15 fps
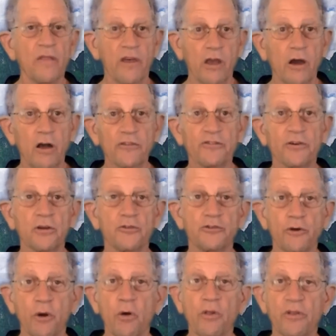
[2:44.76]
They also
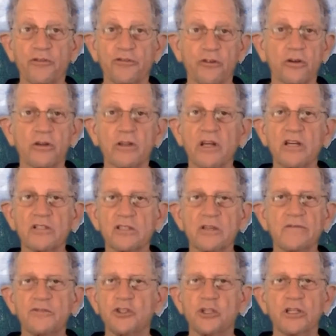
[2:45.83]
control the
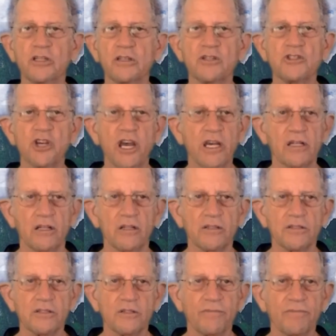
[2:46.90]
circulation of qi in the
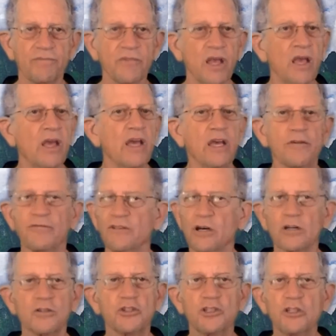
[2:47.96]
channels. If
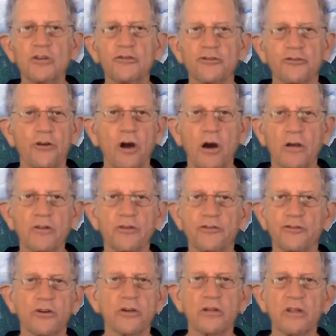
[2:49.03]
lung qi is strong, the
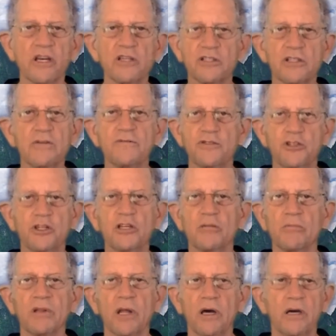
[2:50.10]
circulation of qi
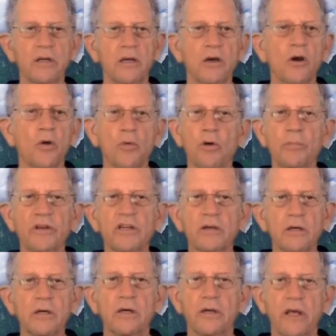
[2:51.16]
and blood will be
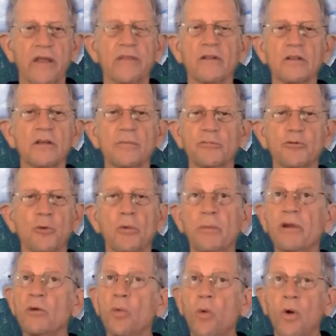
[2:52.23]
good and the limbs will
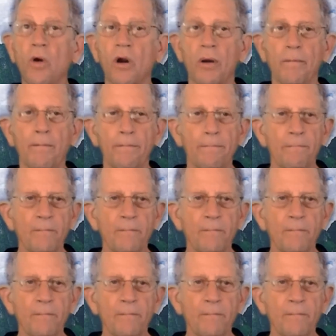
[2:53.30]
be warm.